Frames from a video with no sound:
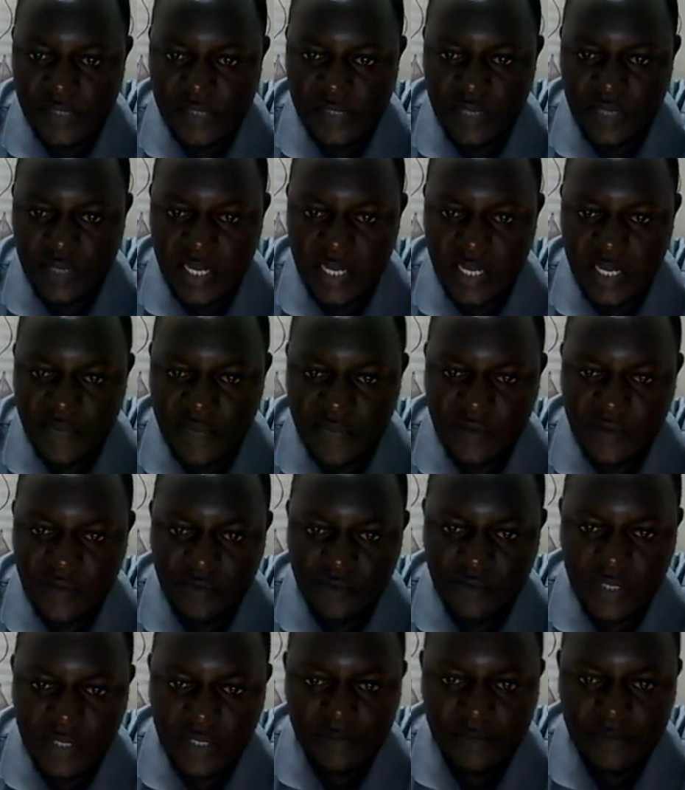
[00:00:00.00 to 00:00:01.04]
We are having
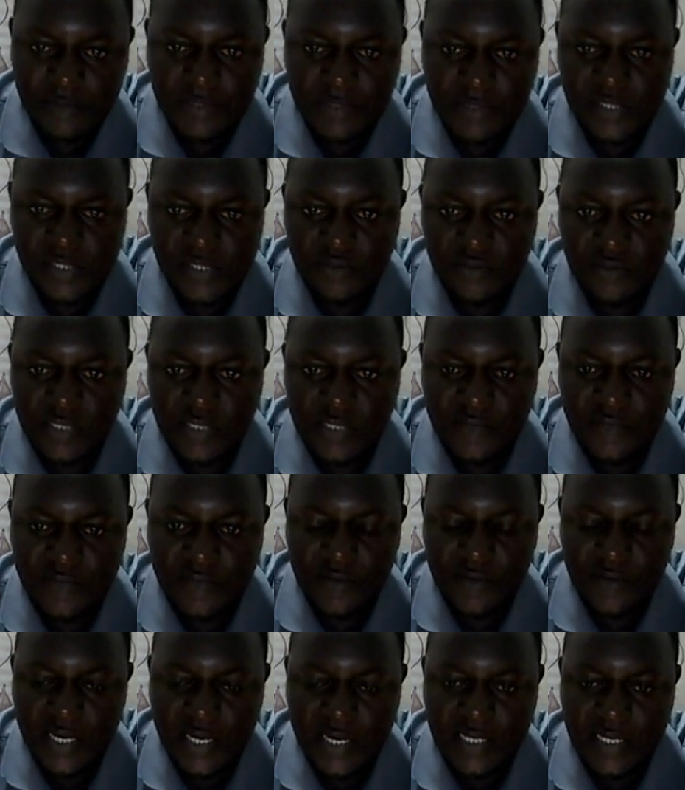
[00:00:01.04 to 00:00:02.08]
one placeholder for
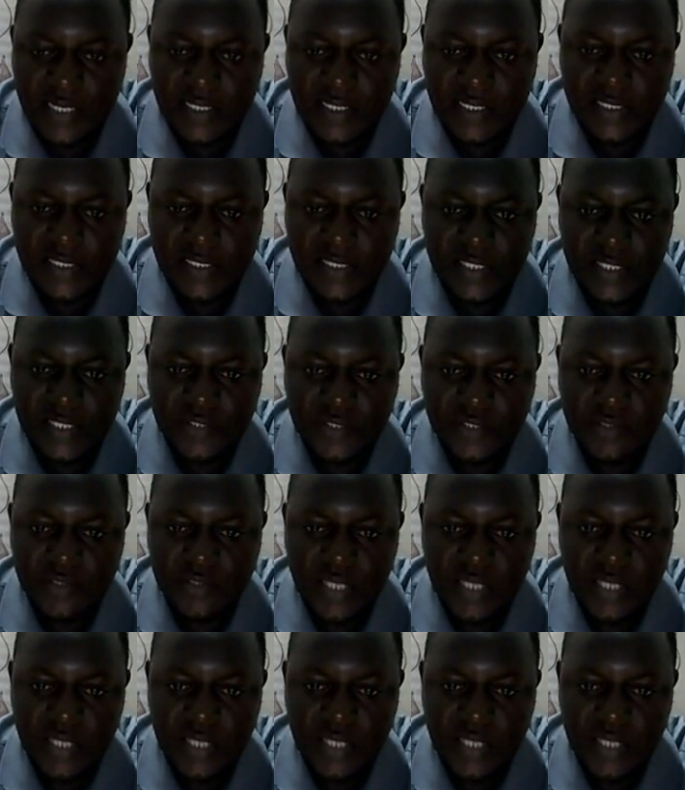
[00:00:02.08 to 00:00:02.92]
adding the title,